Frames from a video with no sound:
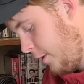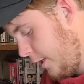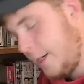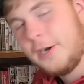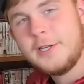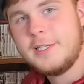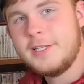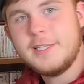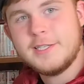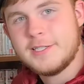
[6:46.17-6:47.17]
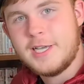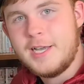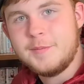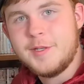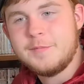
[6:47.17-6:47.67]
And I already did the
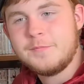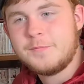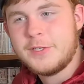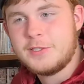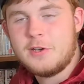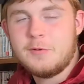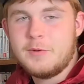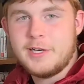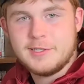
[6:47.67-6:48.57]
assignment, so I went